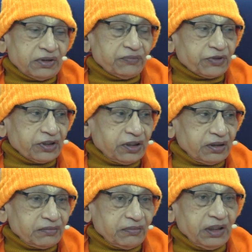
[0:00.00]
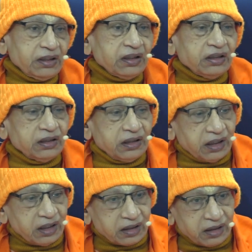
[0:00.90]
samshaya, and then
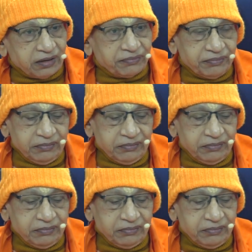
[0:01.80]
nirakaranam.